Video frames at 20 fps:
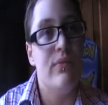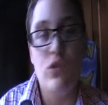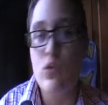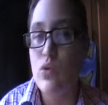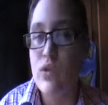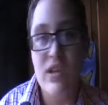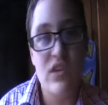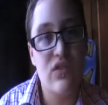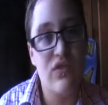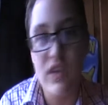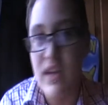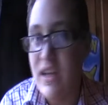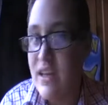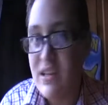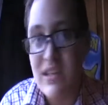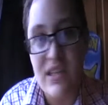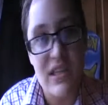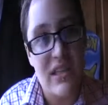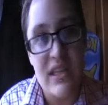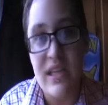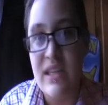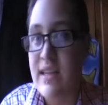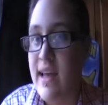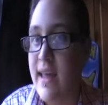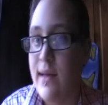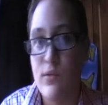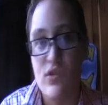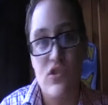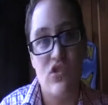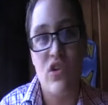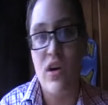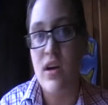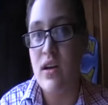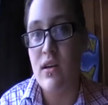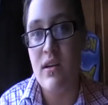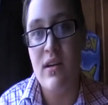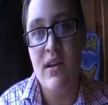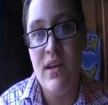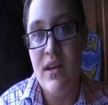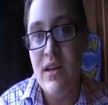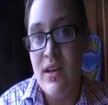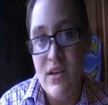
all these finickety details trying to